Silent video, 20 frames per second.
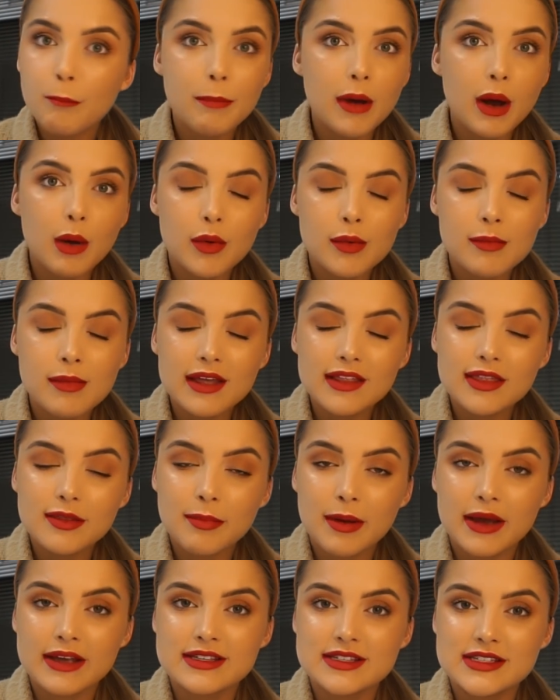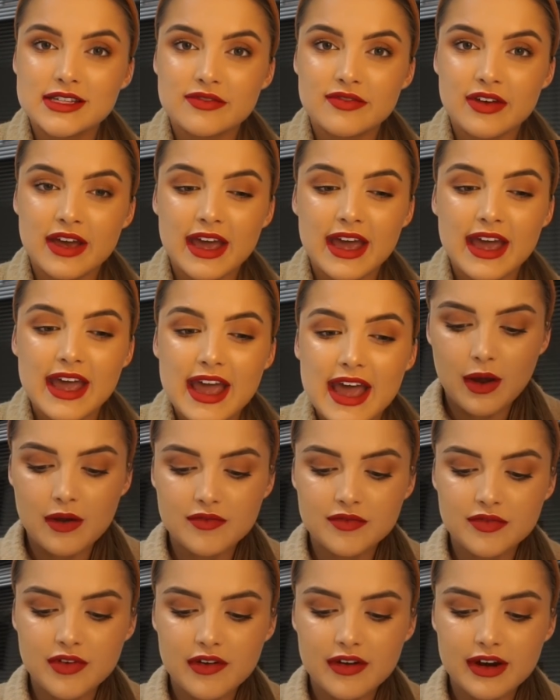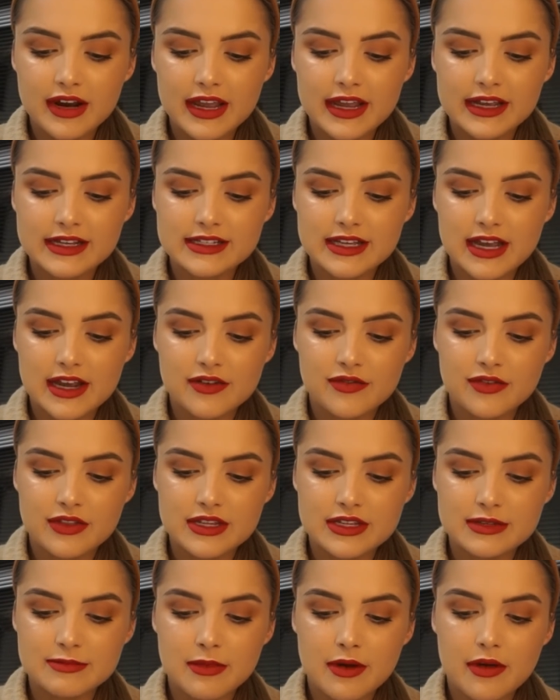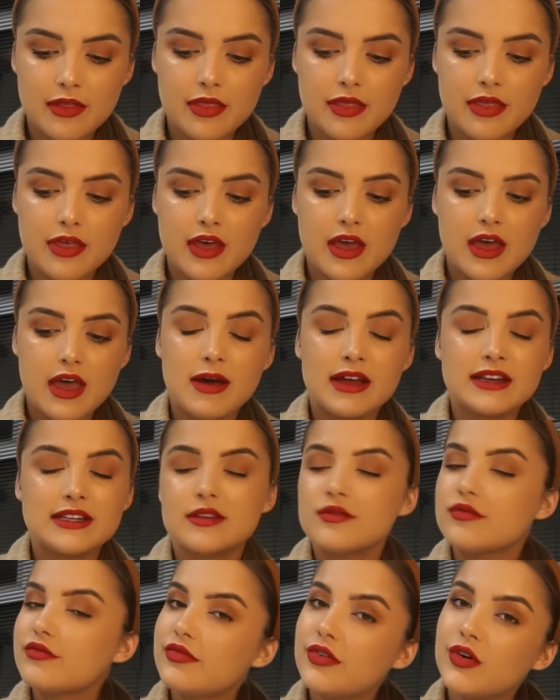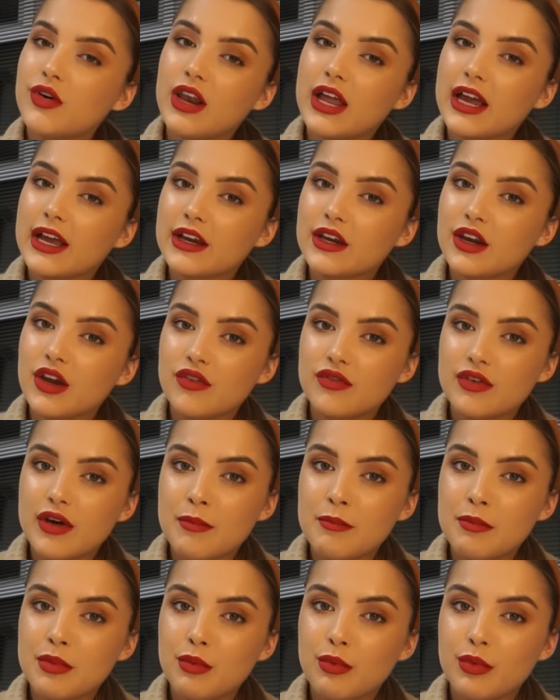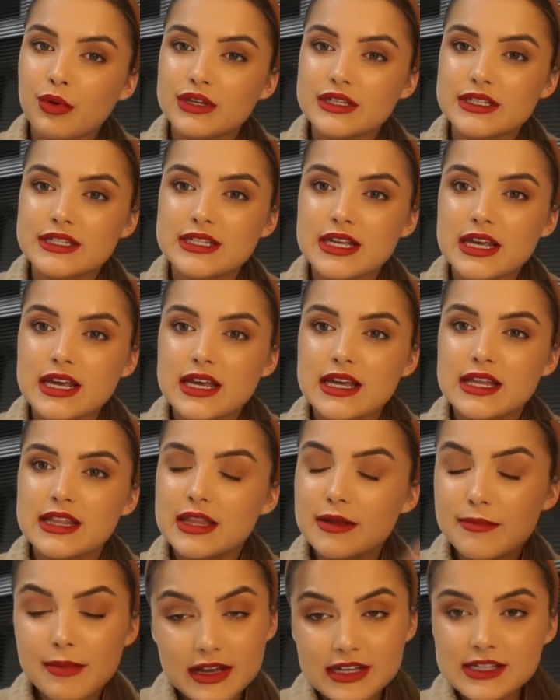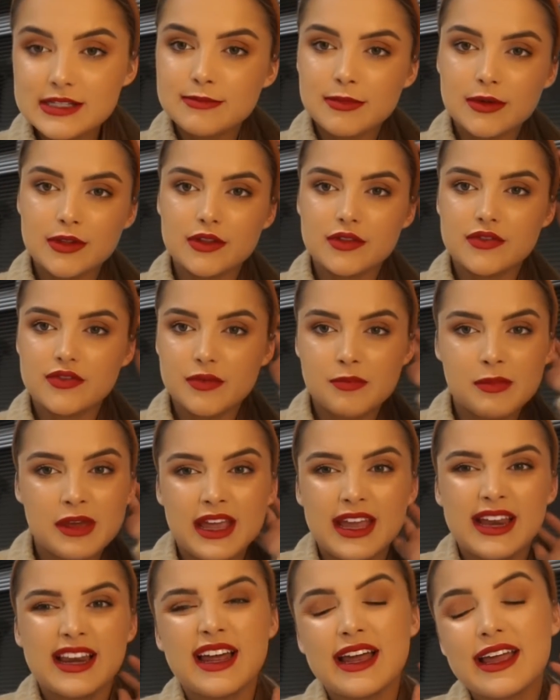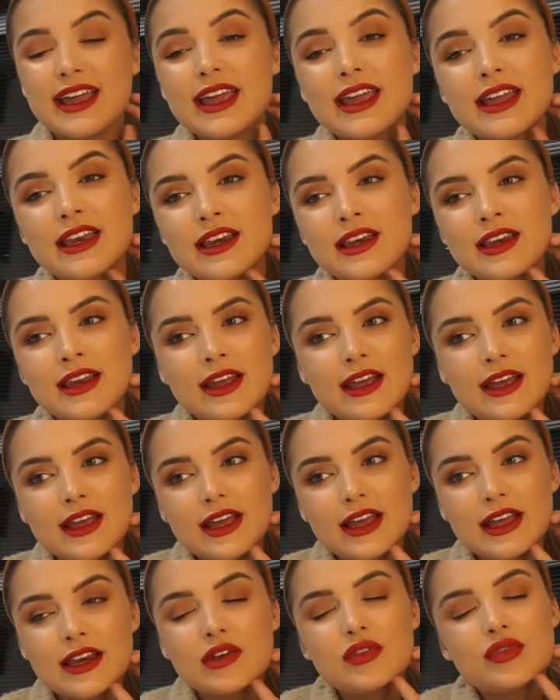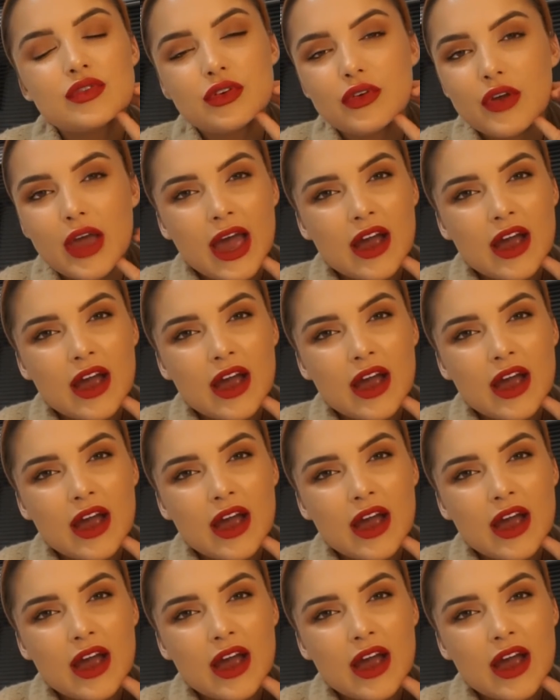But we made the best of it. I'm very excited for this month. I didn't feel like November was the best month for me, like in a few